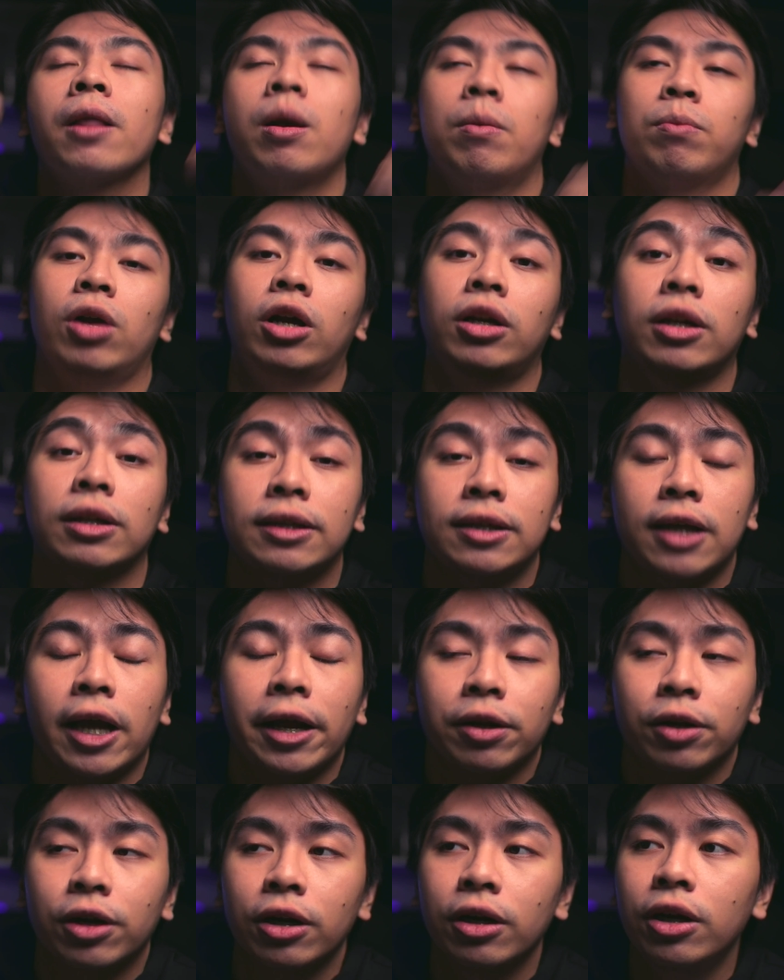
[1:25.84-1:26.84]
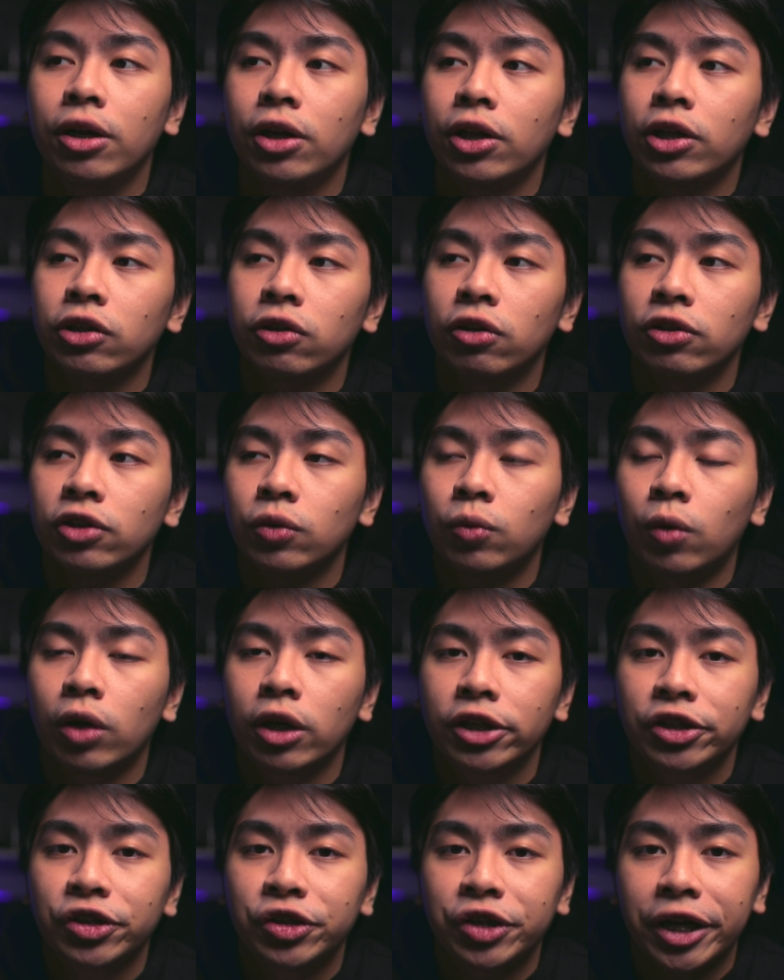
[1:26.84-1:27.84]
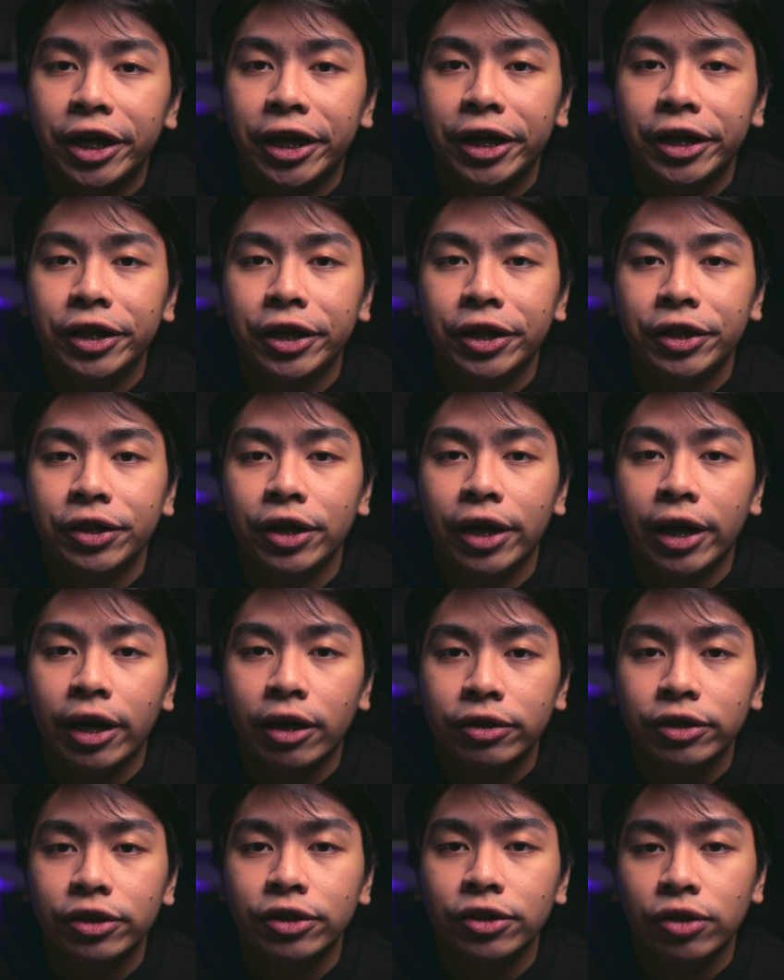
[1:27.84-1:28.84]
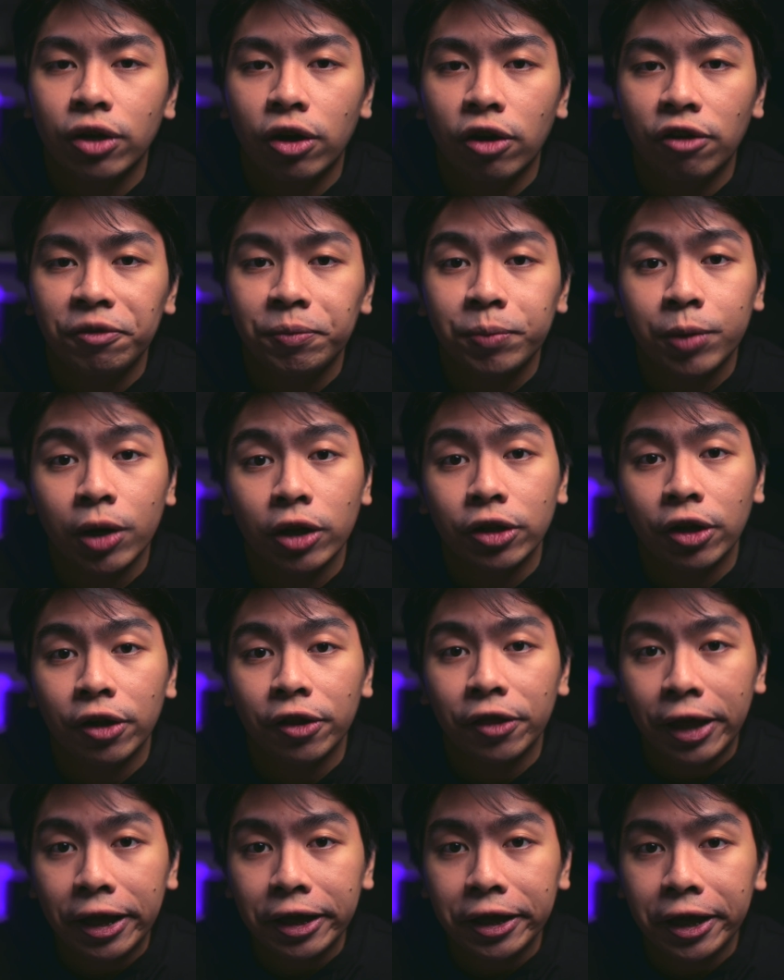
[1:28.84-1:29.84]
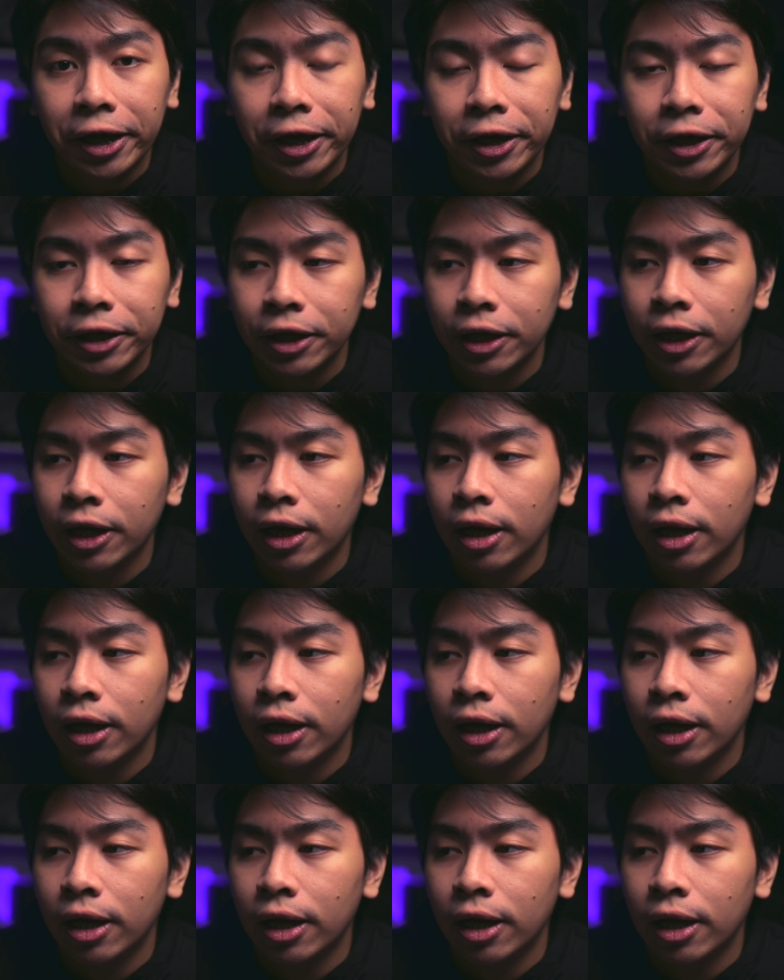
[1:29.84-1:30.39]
product designer, you also want to train in the areas of product thinking,